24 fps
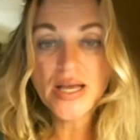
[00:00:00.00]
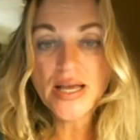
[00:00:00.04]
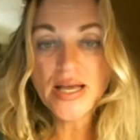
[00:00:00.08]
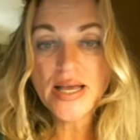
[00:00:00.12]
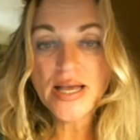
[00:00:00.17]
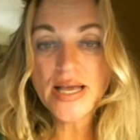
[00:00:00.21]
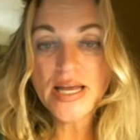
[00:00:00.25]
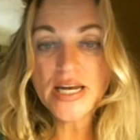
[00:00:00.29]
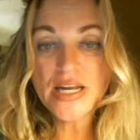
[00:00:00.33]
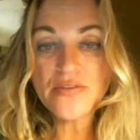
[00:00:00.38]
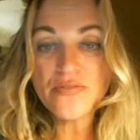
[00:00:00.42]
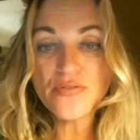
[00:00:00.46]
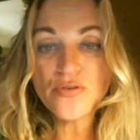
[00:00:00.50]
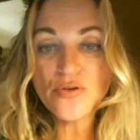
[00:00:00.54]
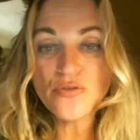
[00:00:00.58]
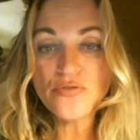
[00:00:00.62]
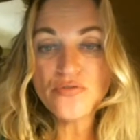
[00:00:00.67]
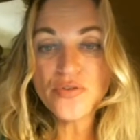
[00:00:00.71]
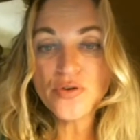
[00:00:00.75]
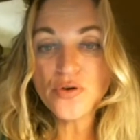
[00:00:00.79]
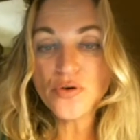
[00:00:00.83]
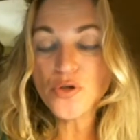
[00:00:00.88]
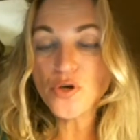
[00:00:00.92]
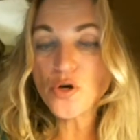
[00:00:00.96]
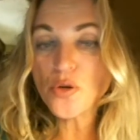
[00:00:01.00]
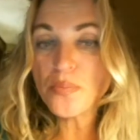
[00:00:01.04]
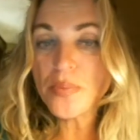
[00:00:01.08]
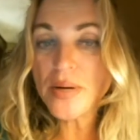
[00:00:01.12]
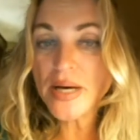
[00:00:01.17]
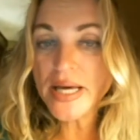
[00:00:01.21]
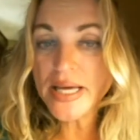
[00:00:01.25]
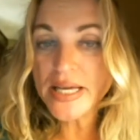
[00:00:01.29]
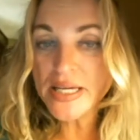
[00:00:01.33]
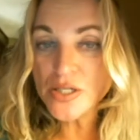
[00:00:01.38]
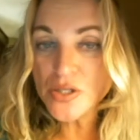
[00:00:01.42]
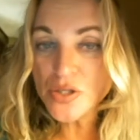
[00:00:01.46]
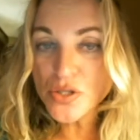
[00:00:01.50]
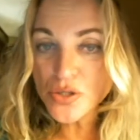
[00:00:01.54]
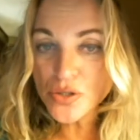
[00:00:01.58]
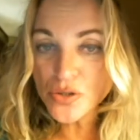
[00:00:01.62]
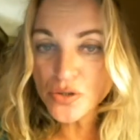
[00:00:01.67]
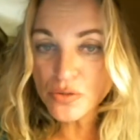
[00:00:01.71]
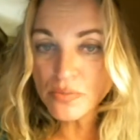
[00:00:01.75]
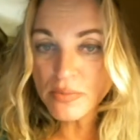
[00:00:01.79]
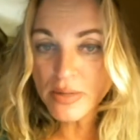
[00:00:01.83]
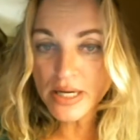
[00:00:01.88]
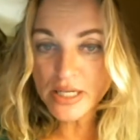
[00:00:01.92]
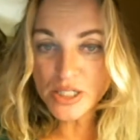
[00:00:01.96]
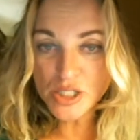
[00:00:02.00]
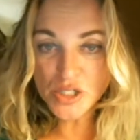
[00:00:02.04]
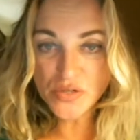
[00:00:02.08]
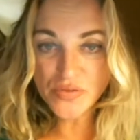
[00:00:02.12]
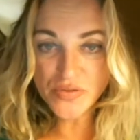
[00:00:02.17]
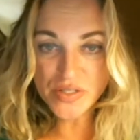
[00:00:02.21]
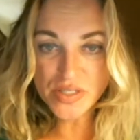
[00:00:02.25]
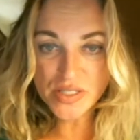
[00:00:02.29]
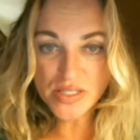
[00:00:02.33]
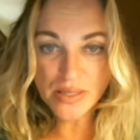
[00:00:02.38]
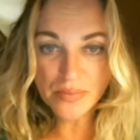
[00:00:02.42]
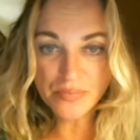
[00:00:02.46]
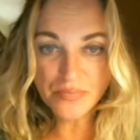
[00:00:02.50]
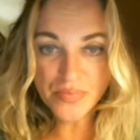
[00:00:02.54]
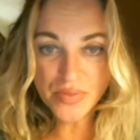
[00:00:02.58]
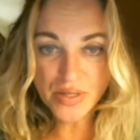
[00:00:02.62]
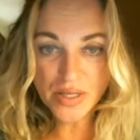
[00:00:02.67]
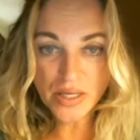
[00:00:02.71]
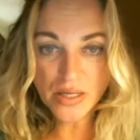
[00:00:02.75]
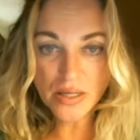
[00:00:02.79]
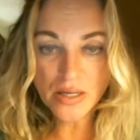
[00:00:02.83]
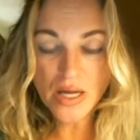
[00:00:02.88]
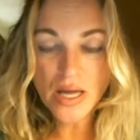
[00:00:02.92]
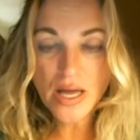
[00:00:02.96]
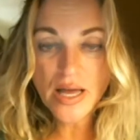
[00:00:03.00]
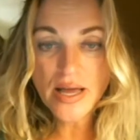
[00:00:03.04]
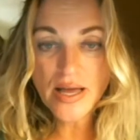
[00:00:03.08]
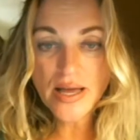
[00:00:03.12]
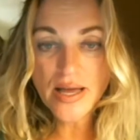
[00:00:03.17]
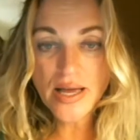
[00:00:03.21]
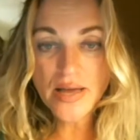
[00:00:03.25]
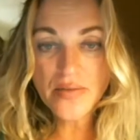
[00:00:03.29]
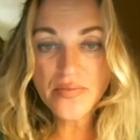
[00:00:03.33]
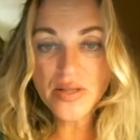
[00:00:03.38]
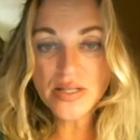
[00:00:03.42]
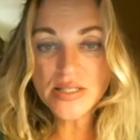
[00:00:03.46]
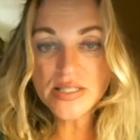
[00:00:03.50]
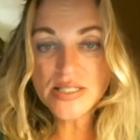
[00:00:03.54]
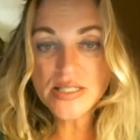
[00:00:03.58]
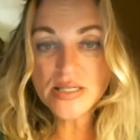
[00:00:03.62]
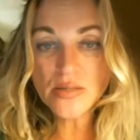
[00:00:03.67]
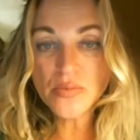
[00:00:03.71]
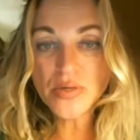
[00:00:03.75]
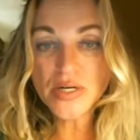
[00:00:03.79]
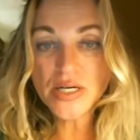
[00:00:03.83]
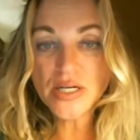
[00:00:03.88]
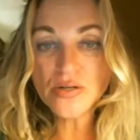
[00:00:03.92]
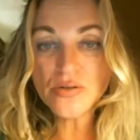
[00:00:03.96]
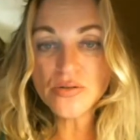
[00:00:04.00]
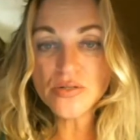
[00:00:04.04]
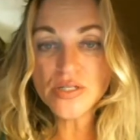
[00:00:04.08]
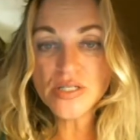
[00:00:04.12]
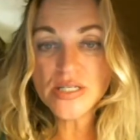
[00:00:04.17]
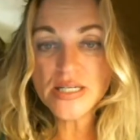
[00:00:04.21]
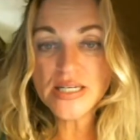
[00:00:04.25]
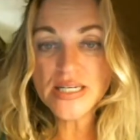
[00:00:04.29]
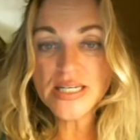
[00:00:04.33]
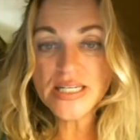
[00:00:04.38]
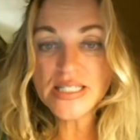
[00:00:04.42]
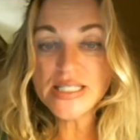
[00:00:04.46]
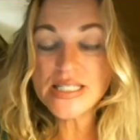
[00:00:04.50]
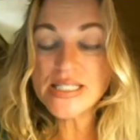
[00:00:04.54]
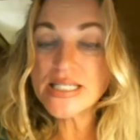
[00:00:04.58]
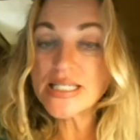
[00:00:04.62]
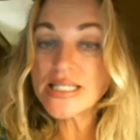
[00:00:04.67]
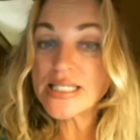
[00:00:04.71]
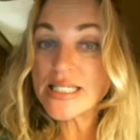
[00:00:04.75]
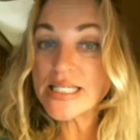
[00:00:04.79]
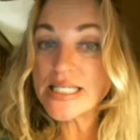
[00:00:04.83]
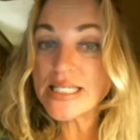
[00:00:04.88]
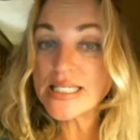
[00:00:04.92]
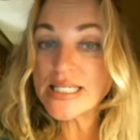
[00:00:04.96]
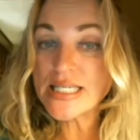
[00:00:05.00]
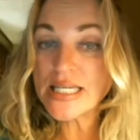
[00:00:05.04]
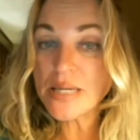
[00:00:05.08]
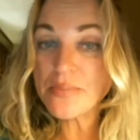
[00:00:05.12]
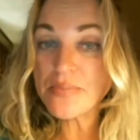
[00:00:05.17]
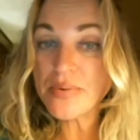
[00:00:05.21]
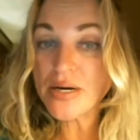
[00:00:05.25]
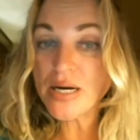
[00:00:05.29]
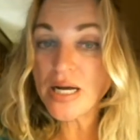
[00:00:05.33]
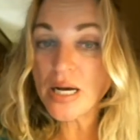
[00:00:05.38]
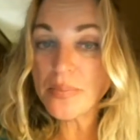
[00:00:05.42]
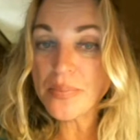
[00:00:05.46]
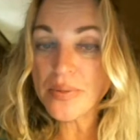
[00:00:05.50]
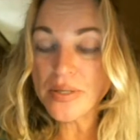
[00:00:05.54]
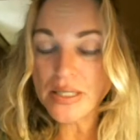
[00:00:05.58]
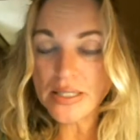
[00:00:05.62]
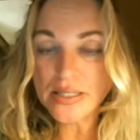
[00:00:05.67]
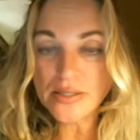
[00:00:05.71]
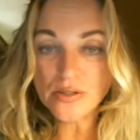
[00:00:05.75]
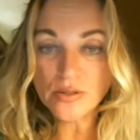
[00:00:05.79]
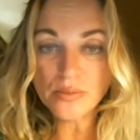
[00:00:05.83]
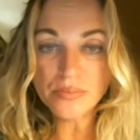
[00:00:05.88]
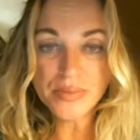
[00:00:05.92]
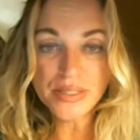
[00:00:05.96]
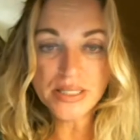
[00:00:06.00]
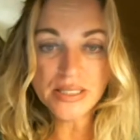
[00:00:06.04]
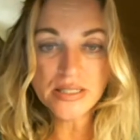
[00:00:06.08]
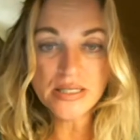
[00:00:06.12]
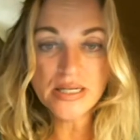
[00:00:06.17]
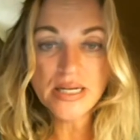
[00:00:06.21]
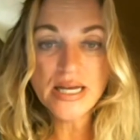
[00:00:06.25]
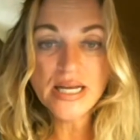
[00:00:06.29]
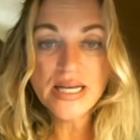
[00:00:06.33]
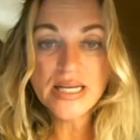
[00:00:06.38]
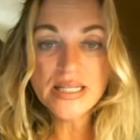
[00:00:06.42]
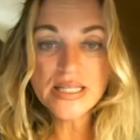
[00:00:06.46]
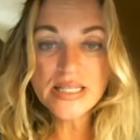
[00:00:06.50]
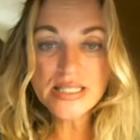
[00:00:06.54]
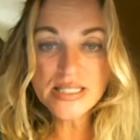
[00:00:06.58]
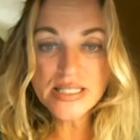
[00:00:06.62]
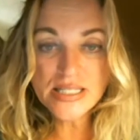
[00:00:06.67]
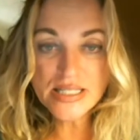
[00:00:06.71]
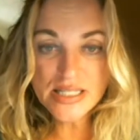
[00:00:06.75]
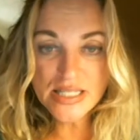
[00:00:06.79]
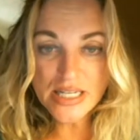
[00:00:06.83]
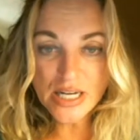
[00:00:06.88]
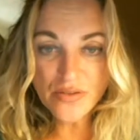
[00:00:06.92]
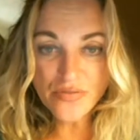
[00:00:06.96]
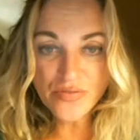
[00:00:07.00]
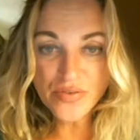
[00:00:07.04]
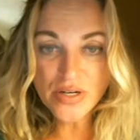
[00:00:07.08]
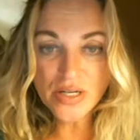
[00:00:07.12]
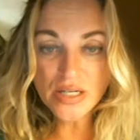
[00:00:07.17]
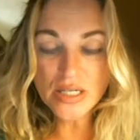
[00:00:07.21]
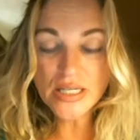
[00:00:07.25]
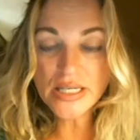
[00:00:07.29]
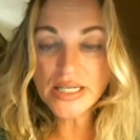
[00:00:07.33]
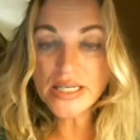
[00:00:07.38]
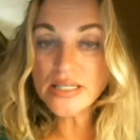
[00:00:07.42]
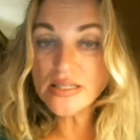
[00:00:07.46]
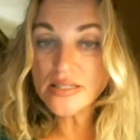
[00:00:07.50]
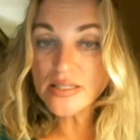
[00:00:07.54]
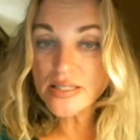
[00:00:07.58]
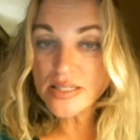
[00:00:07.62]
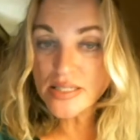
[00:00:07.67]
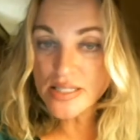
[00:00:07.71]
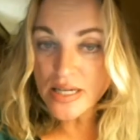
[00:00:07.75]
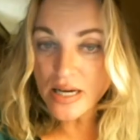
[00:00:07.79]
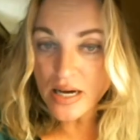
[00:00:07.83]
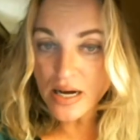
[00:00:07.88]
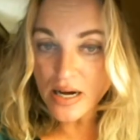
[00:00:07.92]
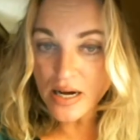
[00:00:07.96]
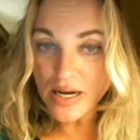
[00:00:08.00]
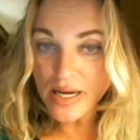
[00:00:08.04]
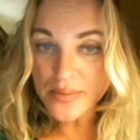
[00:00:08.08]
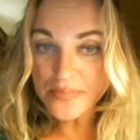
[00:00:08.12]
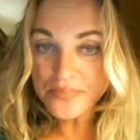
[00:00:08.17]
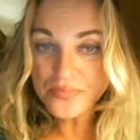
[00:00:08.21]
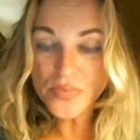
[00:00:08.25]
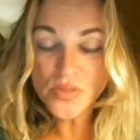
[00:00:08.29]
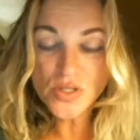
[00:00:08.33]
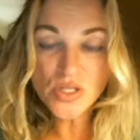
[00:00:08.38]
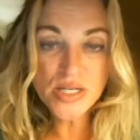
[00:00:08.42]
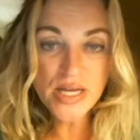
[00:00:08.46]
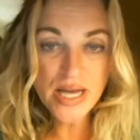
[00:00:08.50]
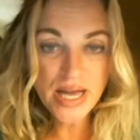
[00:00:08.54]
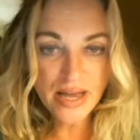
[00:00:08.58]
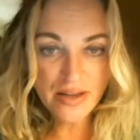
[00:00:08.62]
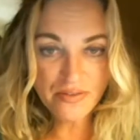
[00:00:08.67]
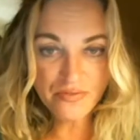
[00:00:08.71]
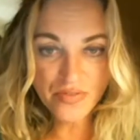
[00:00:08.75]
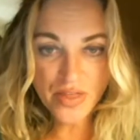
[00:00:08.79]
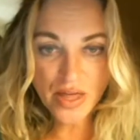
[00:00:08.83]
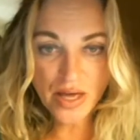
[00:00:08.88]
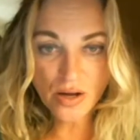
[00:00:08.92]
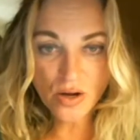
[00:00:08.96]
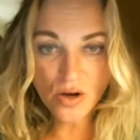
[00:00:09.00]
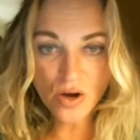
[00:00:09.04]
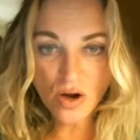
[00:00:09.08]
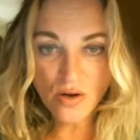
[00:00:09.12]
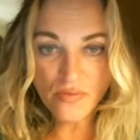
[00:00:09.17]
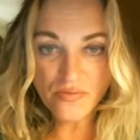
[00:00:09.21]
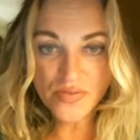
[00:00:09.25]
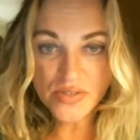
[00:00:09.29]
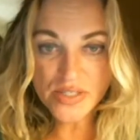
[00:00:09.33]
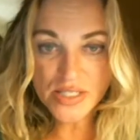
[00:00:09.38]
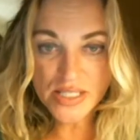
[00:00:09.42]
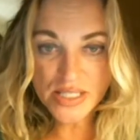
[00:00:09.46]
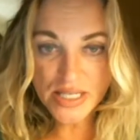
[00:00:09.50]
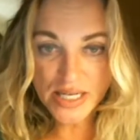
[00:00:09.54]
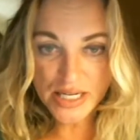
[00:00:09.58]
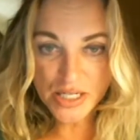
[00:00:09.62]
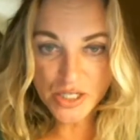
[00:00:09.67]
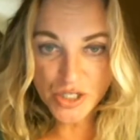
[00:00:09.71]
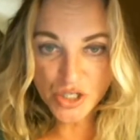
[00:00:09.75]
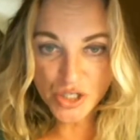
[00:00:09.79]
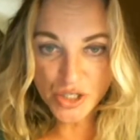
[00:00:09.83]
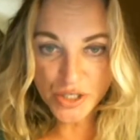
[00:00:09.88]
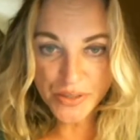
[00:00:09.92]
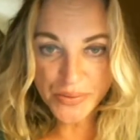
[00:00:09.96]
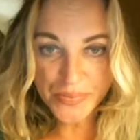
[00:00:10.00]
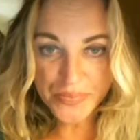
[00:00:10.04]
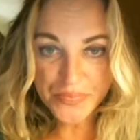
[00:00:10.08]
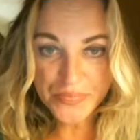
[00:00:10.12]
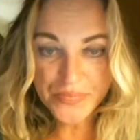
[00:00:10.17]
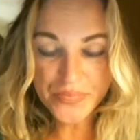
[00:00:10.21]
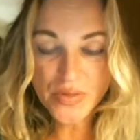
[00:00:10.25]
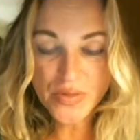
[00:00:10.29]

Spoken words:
and if you feel you're paying too much for something and that someone else needs to step it up a little bit, this is definitely the time to have that conversation.